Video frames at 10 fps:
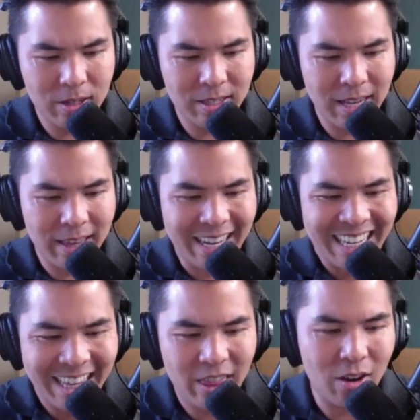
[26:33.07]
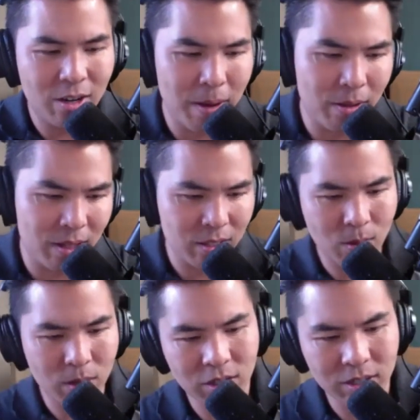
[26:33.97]
to say that he thought about these
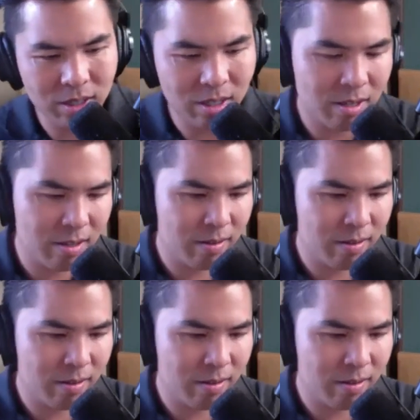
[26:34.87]
questions.